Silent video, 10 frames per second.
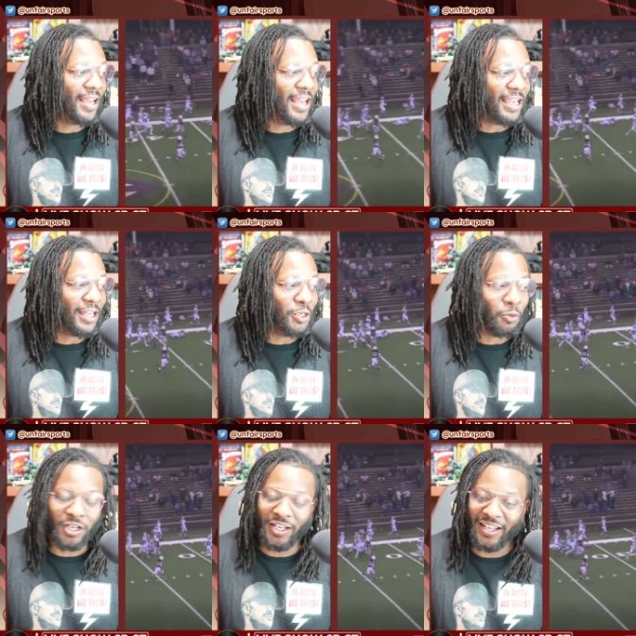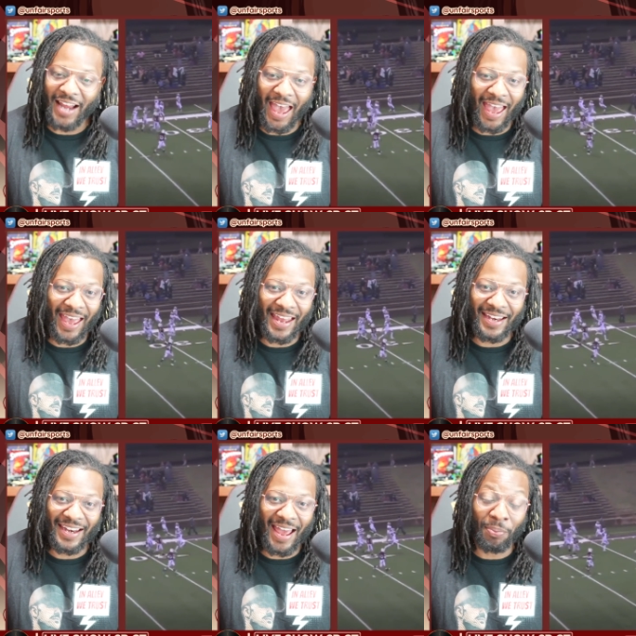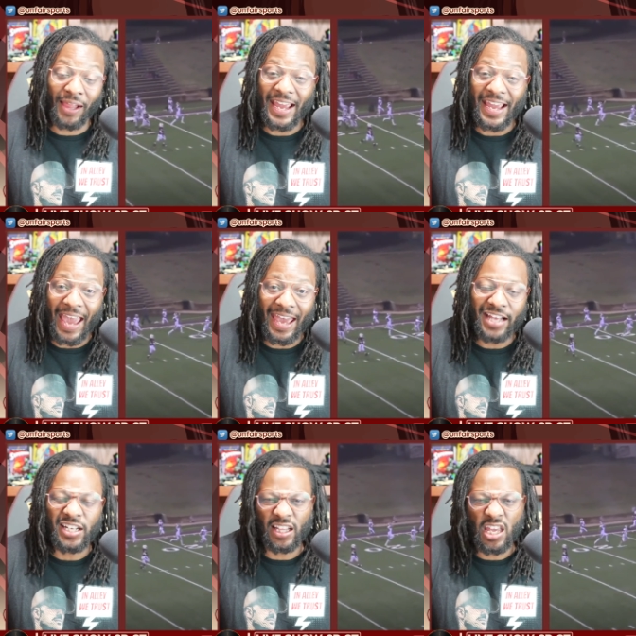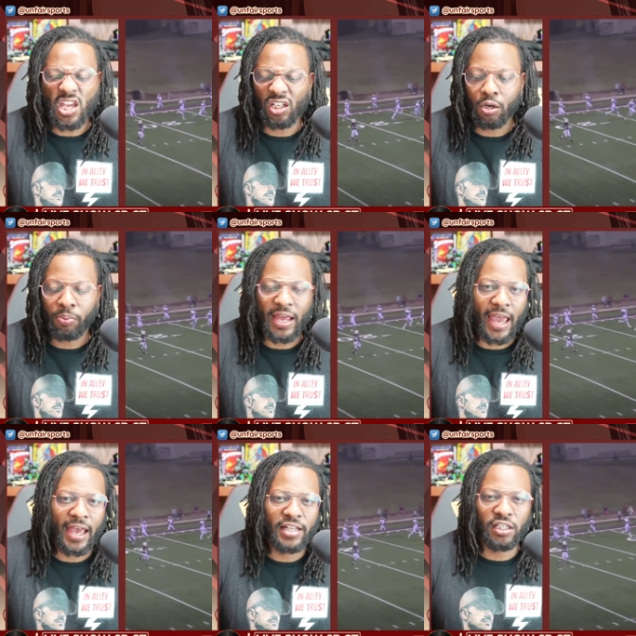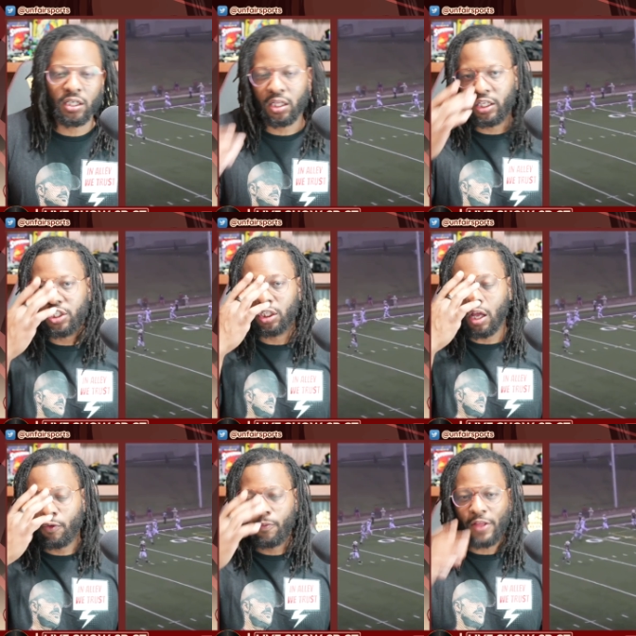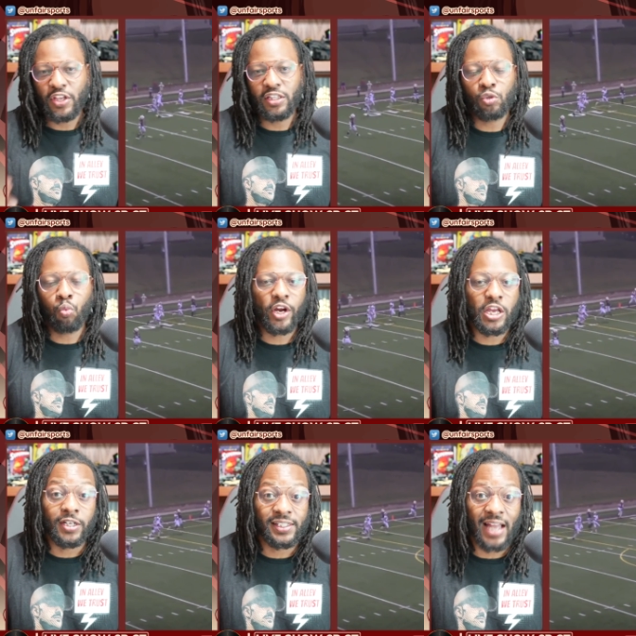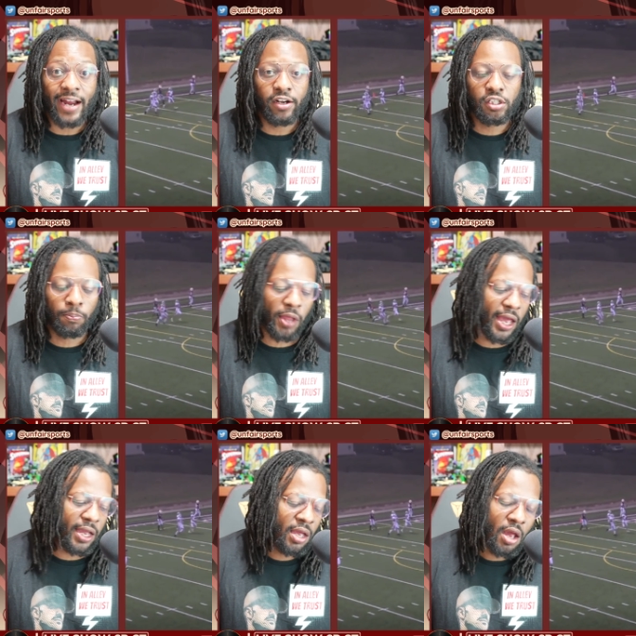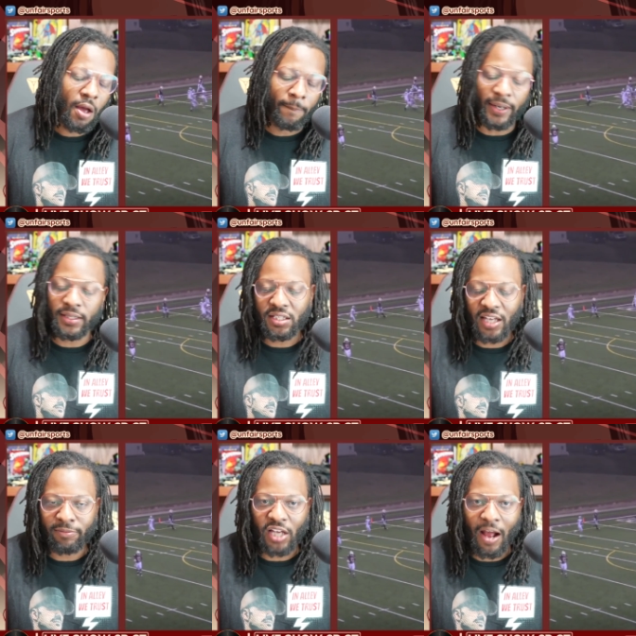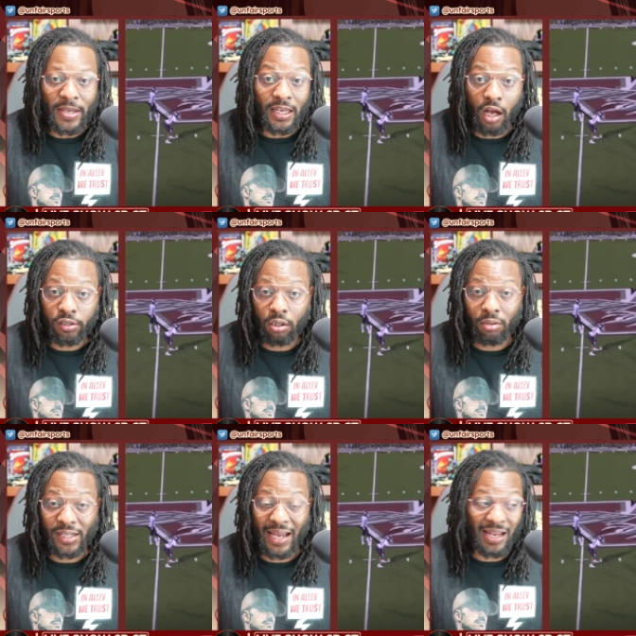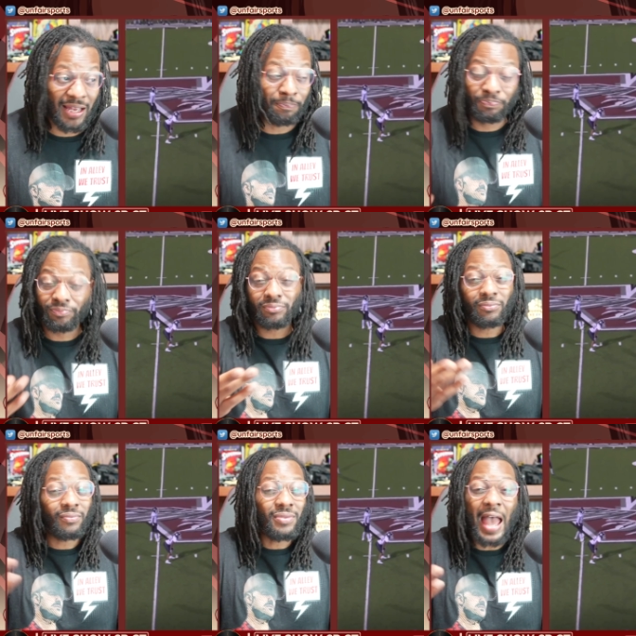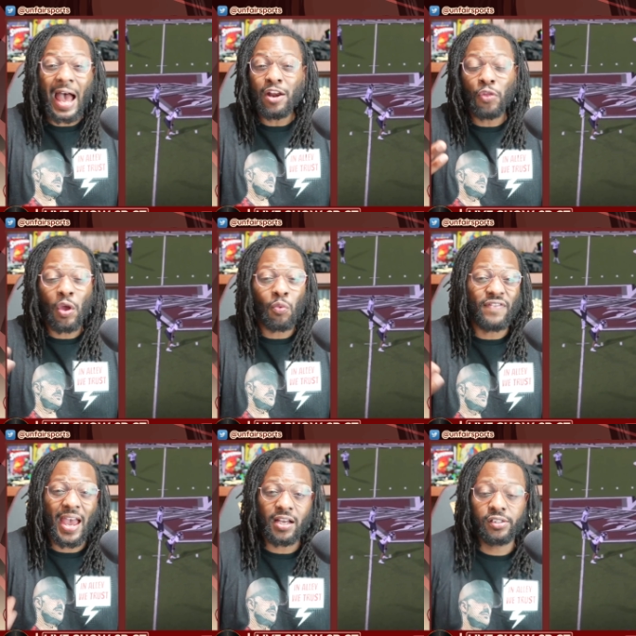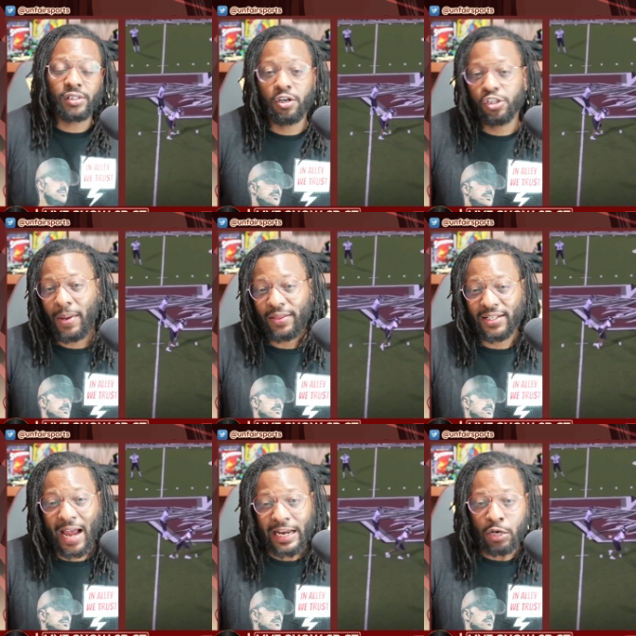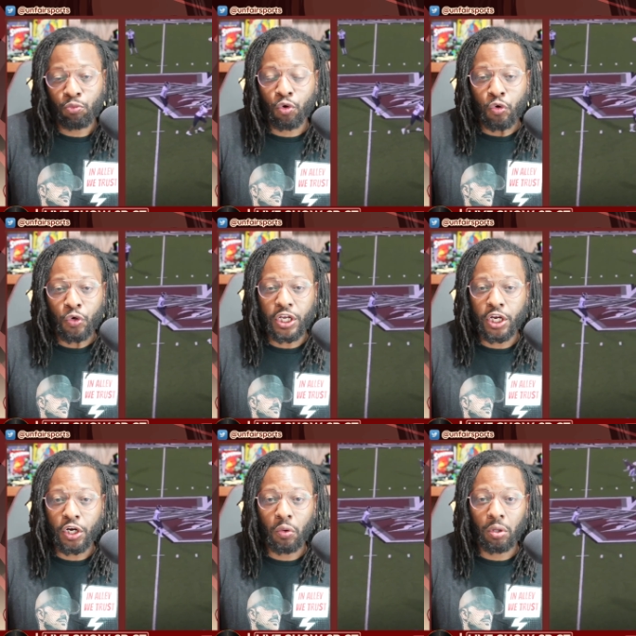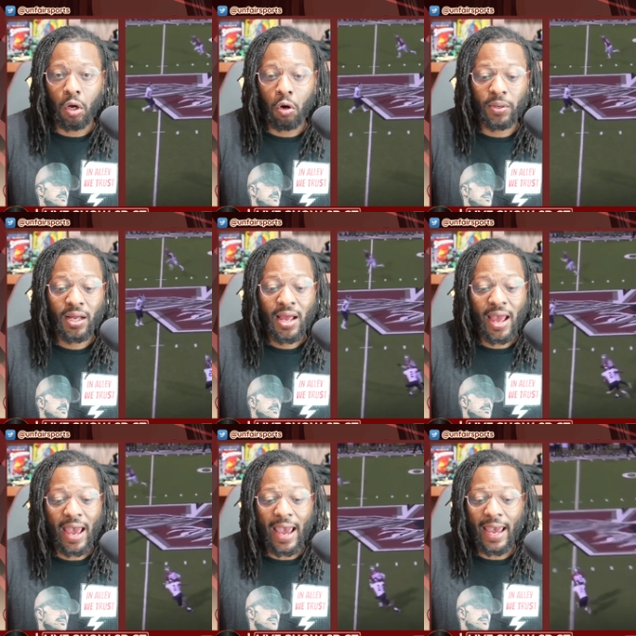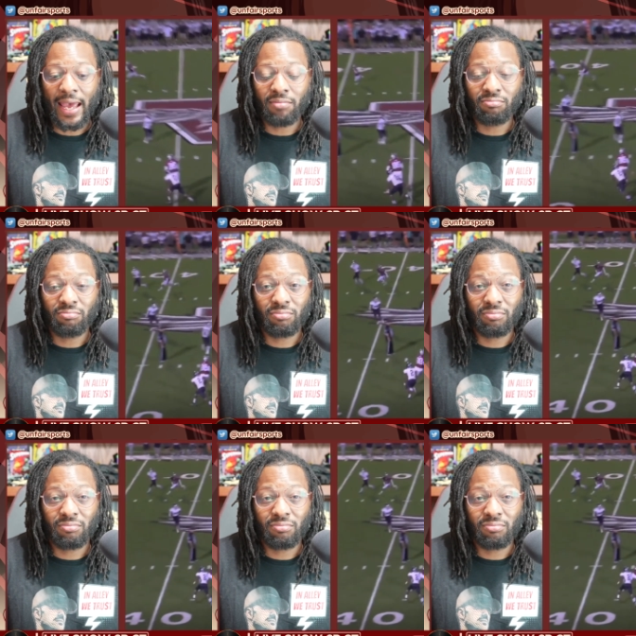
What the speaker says: He can do good at playing edge. I think he's going to play edge at the collegiate level. I think that's where he desires to play. But at the same time, he can also go tight end. I know that we've had concerns about the tight end recruiting here at Oklahoma, and